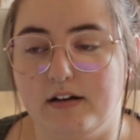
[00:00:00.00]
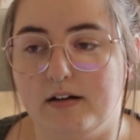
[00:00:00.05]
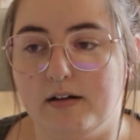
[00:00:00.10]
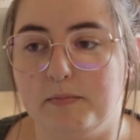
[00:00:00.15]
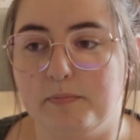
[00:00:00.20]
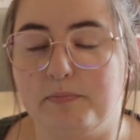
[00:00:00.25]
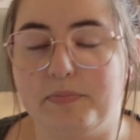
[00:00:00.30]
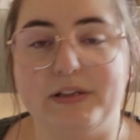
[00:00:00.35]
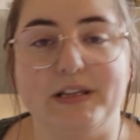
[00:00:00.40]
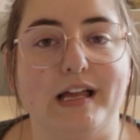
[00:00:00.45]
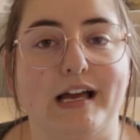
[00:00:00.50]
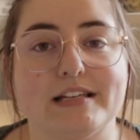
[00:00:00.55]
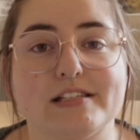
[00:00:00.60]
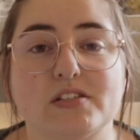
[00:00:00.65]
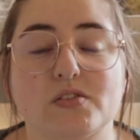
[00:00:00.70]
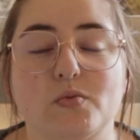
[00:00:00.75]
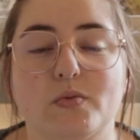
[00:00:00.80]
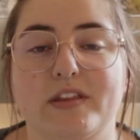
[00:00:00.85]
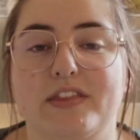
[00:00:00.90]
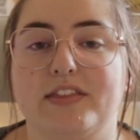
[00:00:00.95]

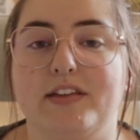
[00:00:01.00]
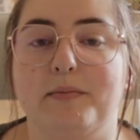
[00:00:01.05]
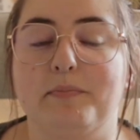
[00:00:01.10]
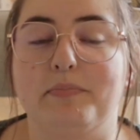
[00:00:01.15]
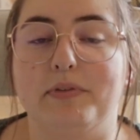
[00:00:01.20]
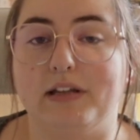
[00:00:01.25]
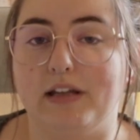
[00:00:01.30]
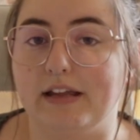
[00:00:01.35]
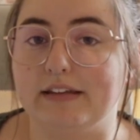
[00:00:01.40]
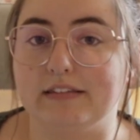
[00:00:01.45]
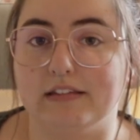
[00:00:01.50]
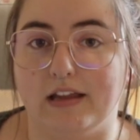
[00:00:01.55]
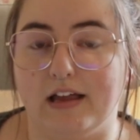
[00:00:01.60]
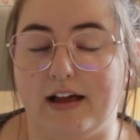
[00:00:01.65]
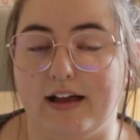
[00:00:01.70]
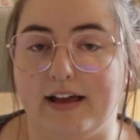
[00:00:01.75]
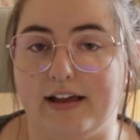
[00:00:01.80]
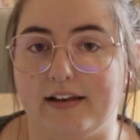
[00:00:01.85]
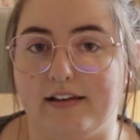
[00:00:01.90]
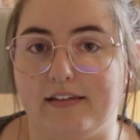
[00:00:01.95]
blessed with a
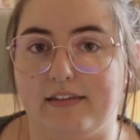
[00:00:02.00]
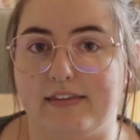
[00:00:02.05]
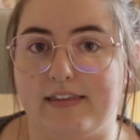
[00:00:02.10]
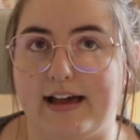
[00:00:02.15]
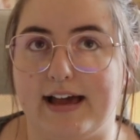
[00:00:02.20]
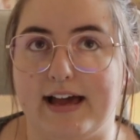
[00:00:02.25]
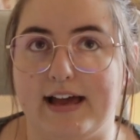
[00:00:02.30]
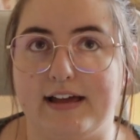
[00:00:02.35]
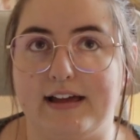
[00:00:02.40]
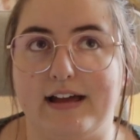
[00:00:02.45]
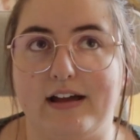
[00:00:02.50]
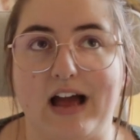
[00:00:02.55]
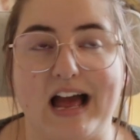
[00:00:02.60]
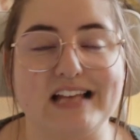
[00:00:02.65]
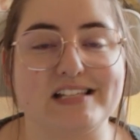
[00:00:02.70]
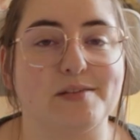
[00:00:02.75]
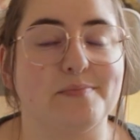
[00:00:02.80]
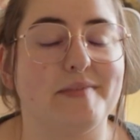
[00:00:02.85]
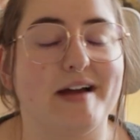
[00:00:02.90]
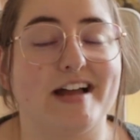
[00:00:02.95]
bloodline that
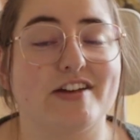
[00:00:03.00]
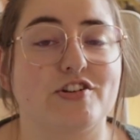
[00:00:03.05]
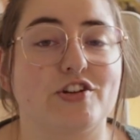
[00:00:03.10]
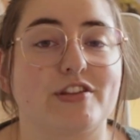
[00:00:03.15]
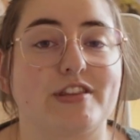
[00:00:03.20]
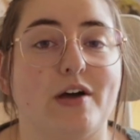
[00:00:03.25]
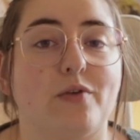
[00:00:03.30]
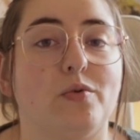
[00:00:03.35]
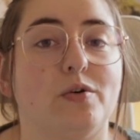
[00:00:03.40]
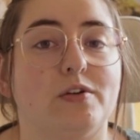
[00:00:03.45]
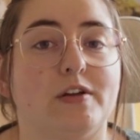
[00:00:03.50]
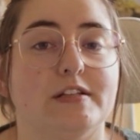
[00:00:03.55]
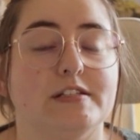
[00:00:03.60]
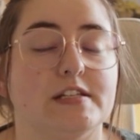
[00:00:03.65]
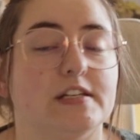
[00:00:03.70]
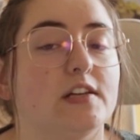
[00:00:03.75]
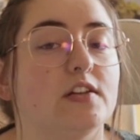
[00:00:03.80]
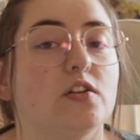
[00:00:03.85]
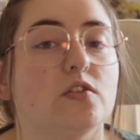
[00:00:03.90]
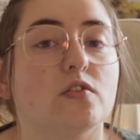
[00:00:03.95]
has a magic that will
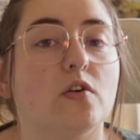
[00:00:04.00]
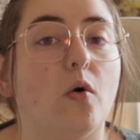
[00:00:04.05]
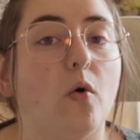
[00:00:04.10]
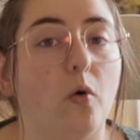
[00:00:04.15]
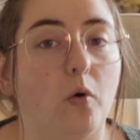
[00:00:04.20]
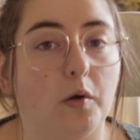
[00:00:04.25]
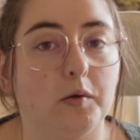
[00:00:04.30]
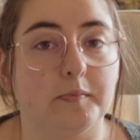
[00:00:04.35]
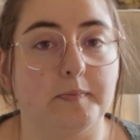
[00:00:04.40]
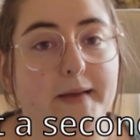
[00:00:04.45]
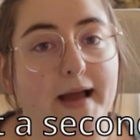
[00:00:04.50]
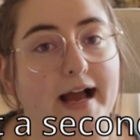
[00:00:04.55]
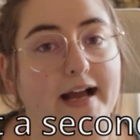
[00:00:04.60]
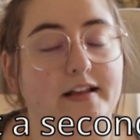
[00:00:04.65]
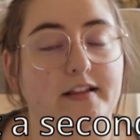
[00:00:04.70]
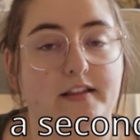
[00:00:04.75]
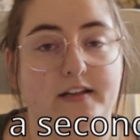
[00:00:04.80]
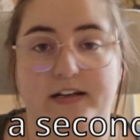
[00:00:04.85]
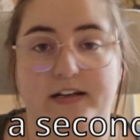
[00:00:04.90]
continue to hold back the